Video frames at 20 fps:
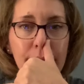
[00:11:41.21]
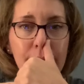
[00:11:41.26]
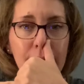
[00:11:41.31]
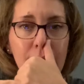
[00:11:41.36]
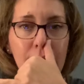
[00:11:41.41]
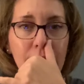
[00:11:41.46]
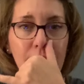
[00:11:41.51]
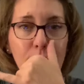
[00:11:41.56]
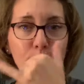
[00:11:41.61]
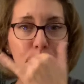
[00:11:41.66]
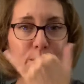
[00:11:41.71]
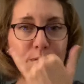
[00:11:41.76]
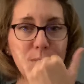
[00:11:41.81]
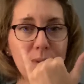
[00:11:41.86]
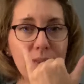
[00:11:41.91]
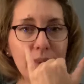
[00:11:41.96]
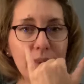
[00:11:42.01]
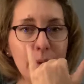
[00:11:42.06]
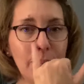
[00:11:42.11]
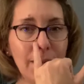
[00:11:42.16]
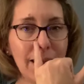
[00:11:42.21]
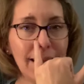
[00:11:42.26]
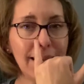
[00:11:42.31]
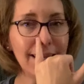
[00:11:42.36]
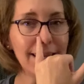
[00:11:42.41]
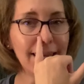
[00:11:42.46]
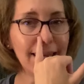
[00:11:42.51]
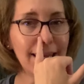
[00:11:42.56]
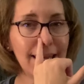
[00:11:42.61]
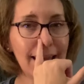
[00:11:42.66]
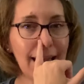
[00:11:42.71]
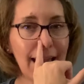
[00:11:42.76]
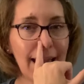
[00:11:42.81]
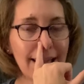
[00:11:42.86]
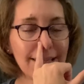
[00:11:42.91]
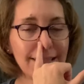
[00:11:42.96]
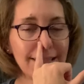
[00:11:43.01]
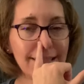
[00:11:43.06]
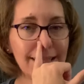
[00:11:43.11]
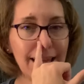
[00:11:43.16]
Close with the pinky,
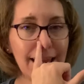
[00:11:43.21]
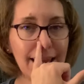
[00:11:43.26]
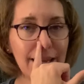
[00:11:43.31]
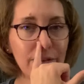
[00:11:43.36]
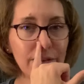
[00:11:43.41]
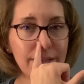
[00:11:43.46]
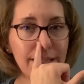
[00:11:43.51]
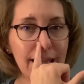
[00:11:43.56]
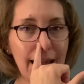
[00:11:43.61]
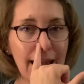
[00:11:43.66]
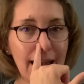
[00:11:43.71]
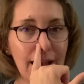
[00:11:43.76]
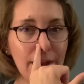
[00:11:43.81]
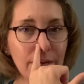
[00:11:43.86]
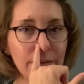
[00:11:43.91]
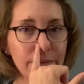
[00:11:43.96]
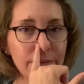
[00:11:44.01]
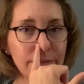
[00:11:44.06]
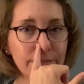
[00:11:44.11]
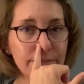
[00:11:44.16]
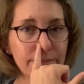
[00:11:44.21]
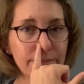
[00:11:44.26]
exhale down.